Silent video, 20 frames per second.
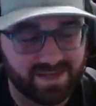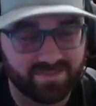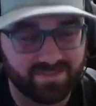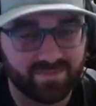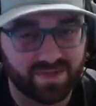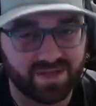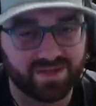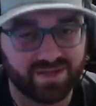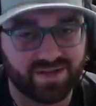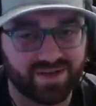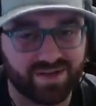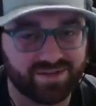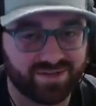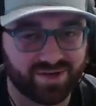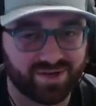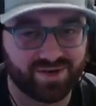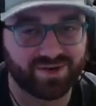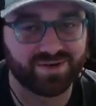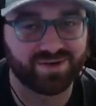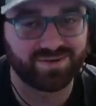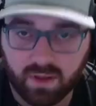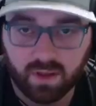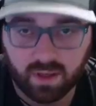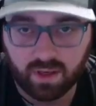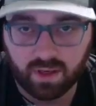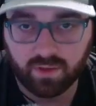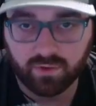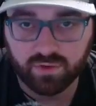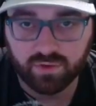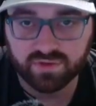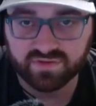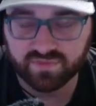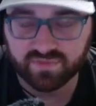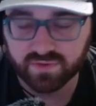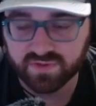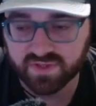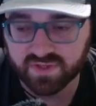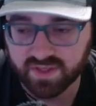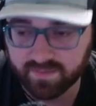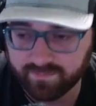It does hurt. Another useful
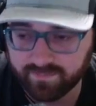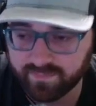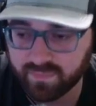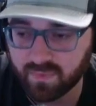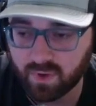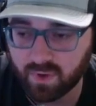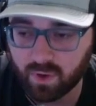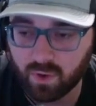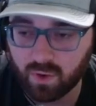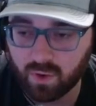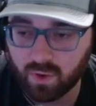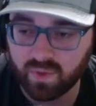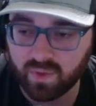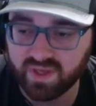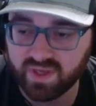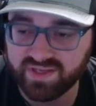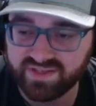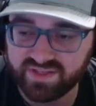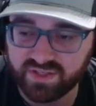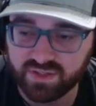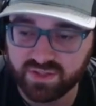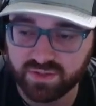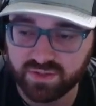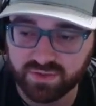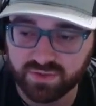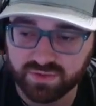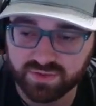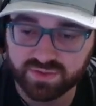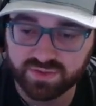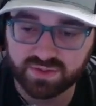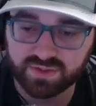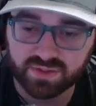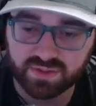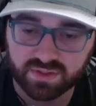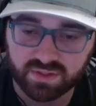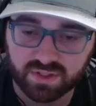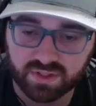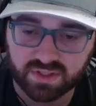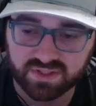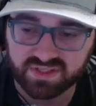tip, always use
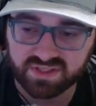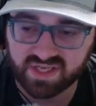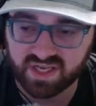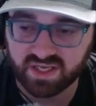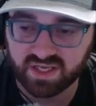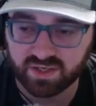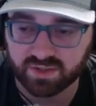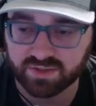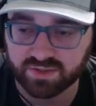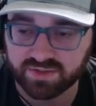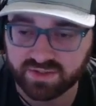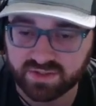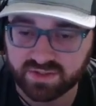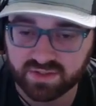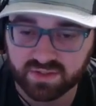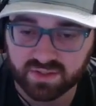containers.